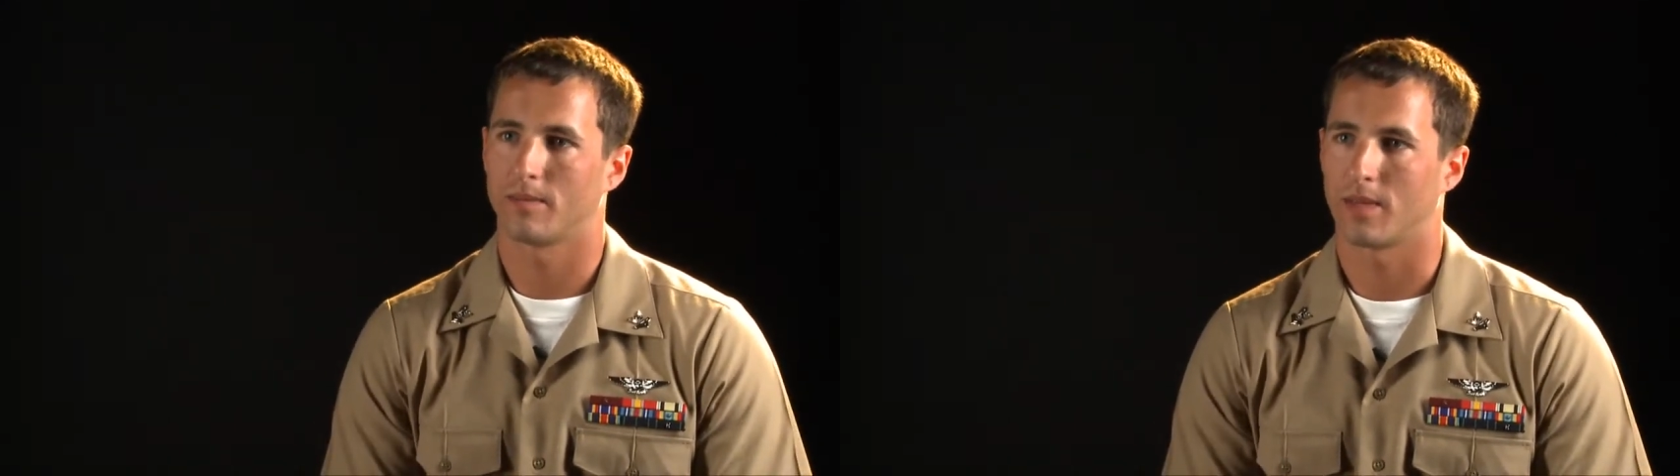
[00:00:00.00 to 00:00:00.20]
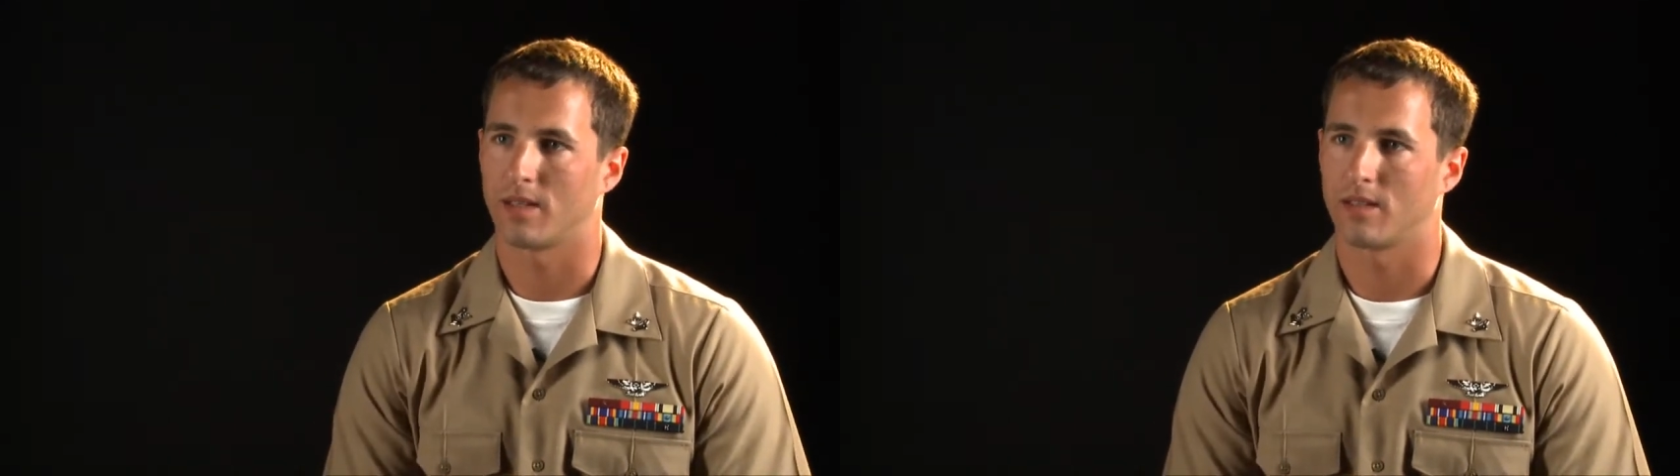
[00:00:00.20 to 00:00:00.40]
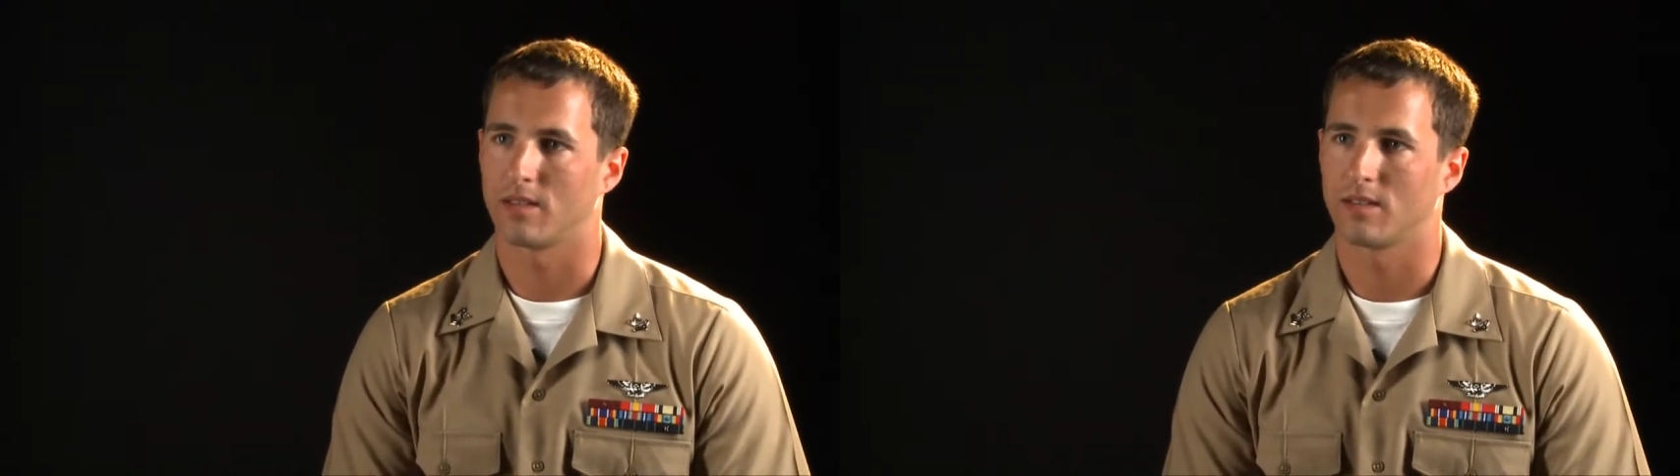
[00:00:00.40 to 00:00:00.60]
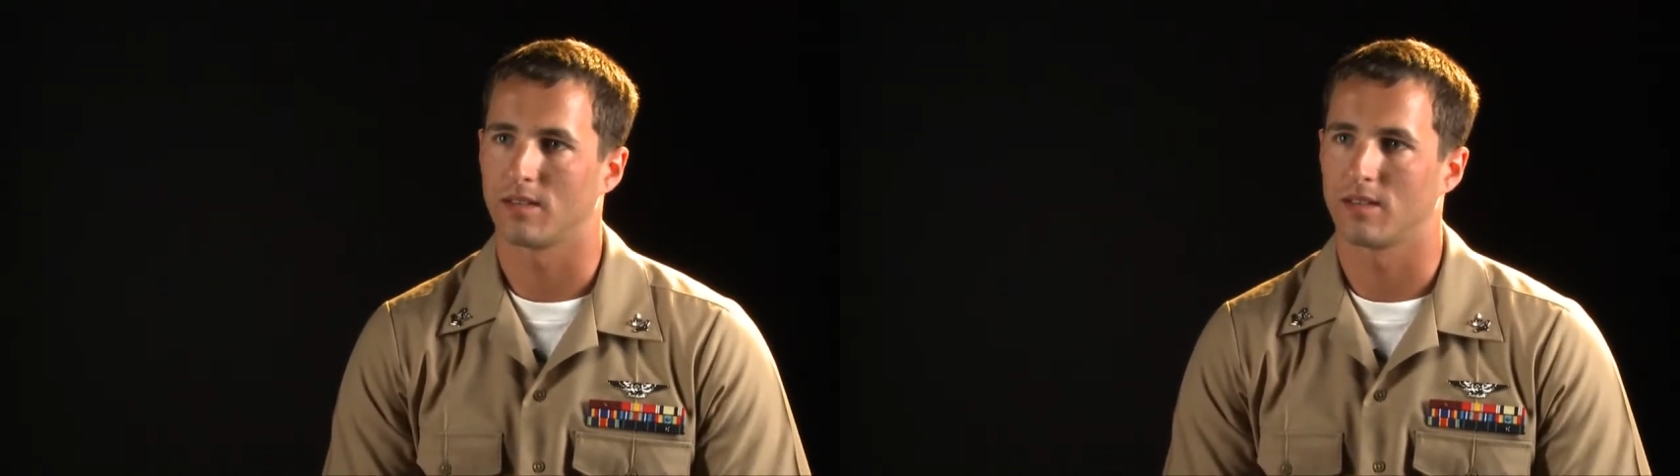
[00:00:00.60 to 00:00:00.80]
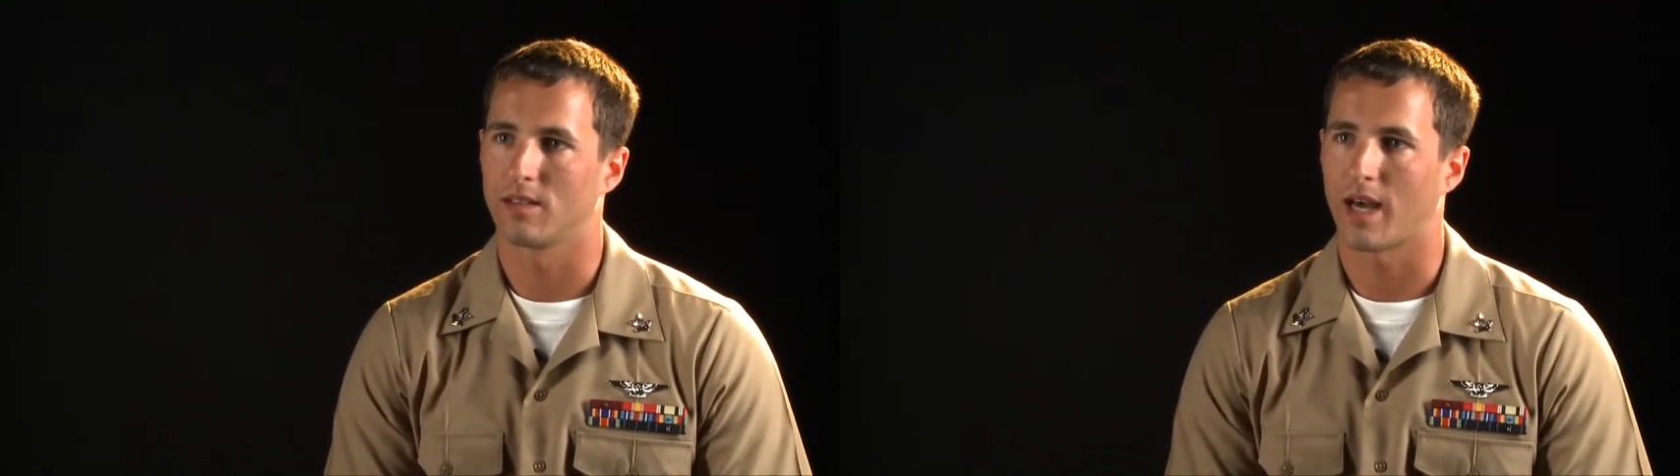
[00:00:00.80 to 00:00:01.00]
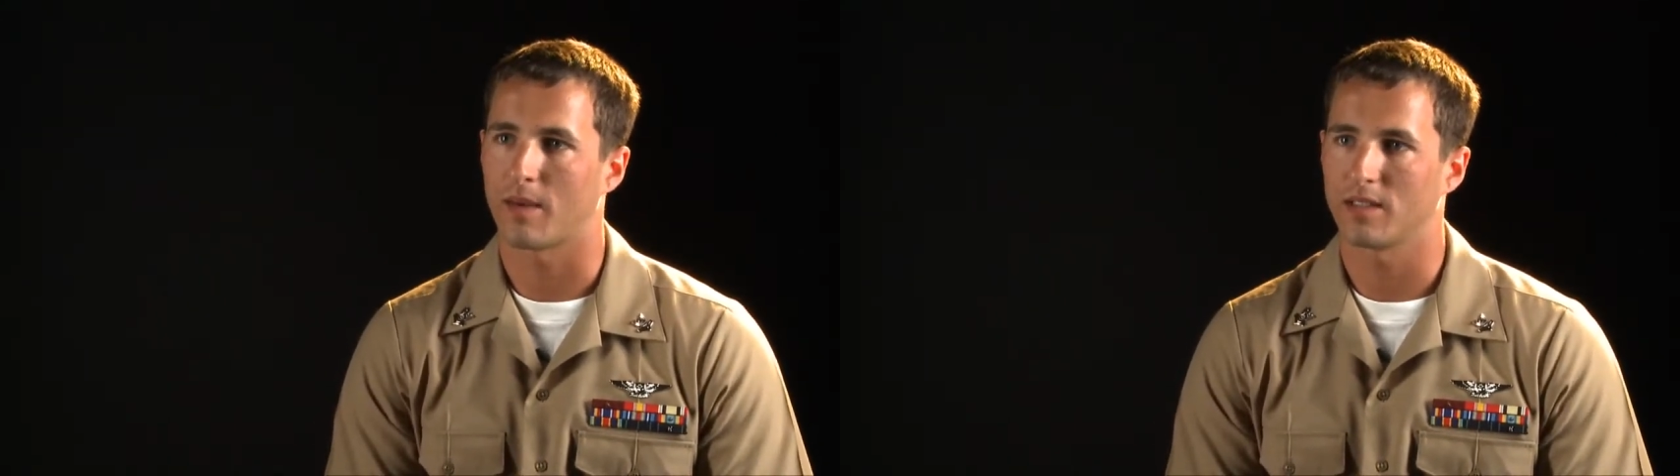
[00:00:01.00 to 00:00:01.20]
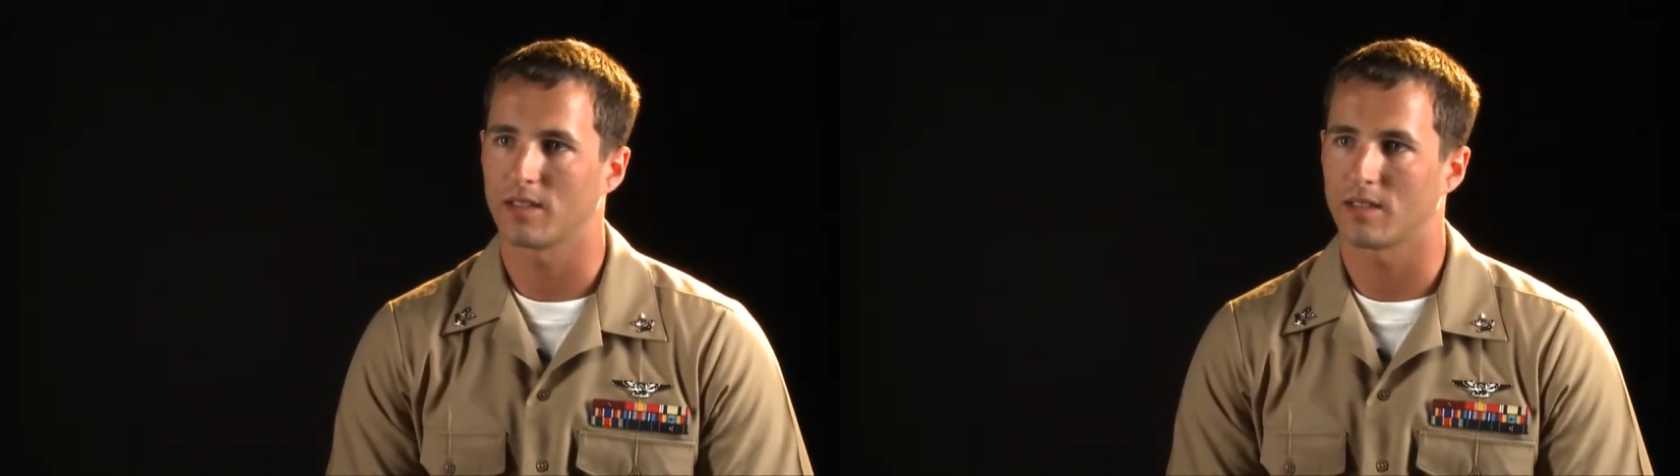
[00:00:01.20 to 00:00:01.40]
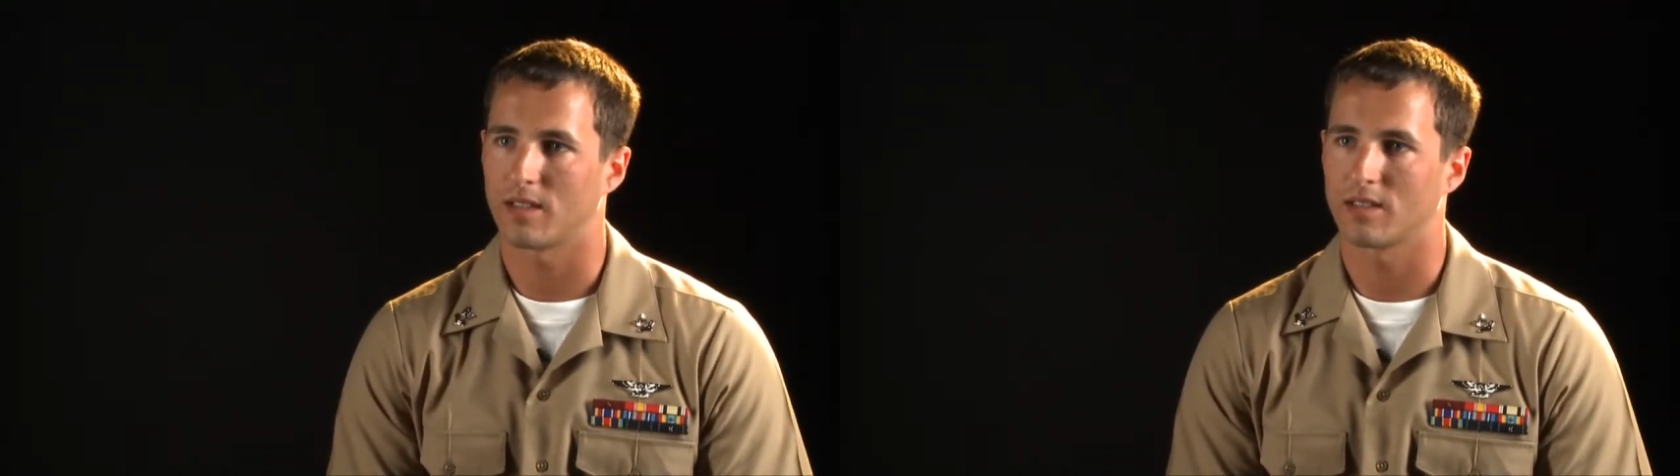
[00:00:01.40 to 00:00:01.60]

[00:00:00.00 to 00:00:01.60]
my camis.